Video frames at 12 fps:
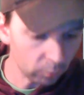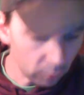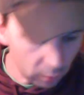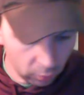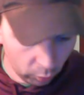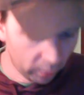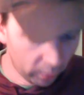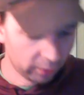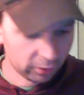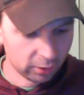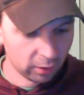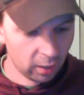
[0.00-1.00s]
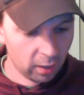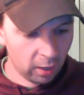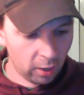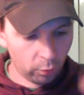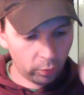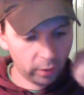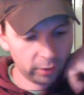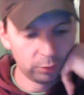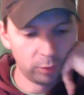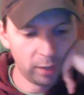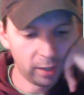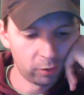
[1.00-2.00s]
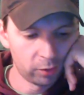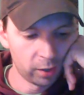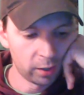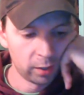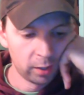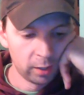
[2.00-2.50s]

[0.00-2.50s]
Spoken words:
What else? What else do we got going on?